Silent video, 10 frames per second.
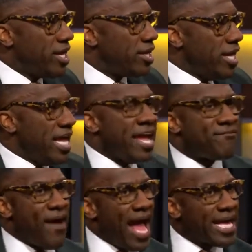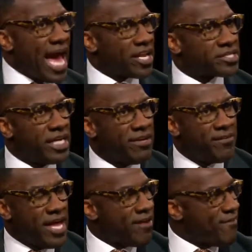If I got a
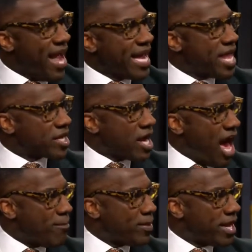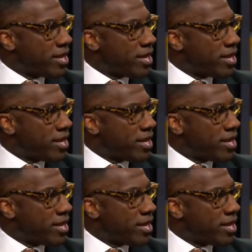TV, if I got a copy,